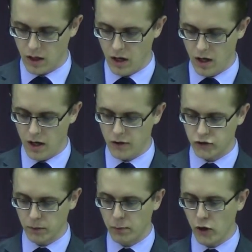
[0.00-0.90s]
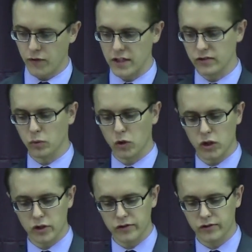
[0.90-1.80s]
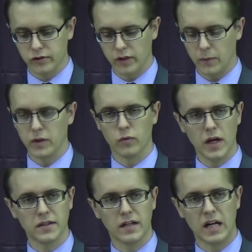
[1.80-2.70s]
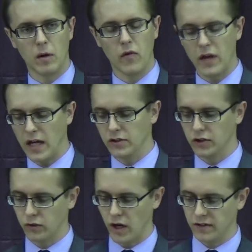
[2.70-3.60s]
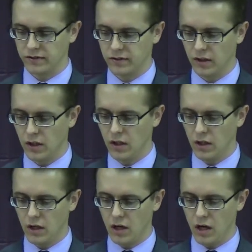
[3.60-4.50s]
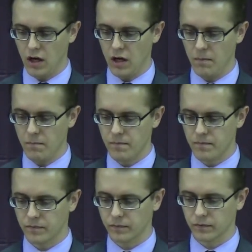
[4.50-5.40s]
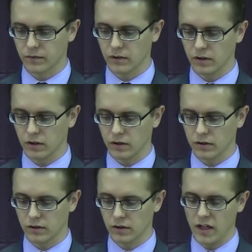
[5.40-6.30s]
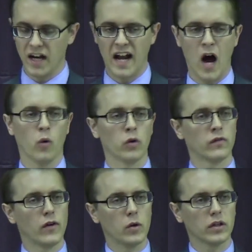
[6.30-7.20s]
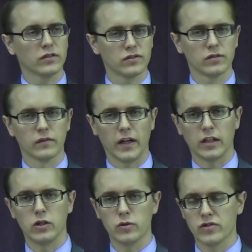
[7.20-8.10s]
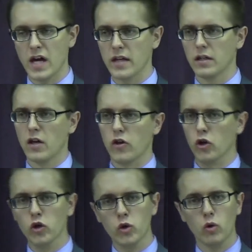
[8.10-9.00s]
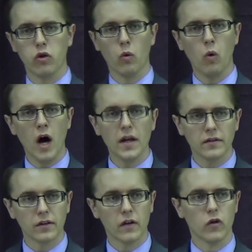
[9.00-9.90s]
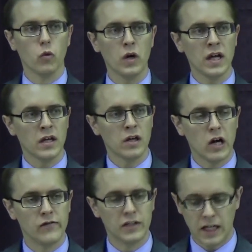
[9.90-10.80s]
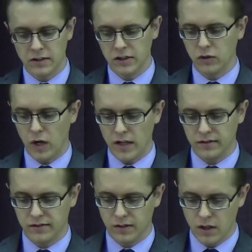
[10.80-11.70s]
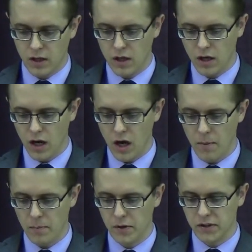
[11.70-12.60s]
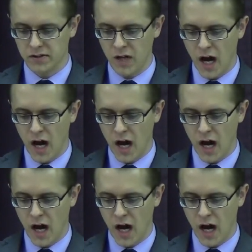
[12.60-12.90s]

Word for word: Uh, to put these words that we read today about the Antichrist um, in an outward focus, if I can use that, the who, the what, the when of the Antichrist, um, does